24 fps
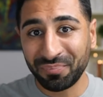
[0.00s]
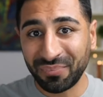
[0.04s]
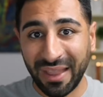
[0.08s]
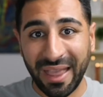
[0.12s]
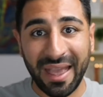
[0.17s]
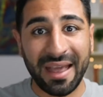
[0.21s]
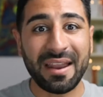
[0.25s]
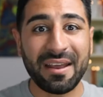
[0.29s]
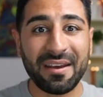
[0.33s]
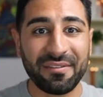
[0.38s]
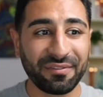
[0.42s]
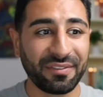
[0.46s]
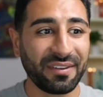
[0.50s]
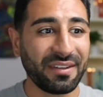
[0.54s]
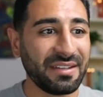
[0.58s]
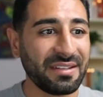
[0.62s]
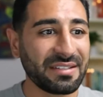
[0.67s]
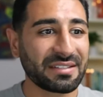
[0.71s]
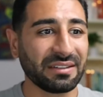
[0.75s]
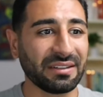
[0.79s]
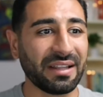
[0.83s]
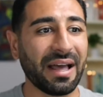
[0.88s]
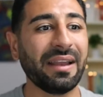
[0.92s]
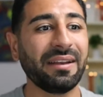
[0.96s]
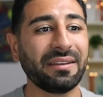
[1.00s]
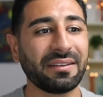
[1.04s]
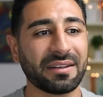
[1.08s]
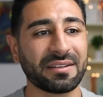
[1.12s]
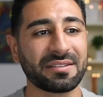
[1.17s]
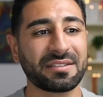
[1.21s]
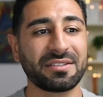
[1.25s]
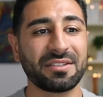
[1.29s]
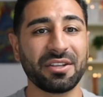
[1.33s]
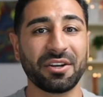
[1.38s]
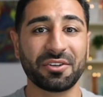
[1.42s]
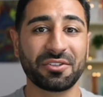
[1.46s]
NFTs like
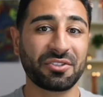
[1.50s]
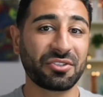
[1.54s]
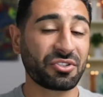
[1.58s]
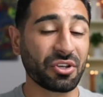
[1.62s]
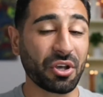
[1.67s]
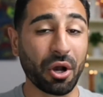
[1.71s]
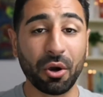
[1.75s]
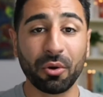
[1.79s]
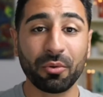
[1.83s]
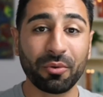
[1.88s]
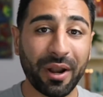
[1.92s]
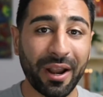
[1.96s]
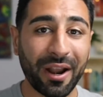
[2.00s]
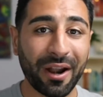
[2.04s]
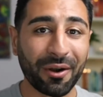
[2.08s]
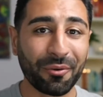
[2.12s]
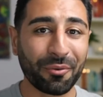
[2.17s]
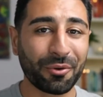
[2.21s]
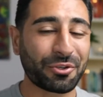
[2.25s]
this. There's So Rare,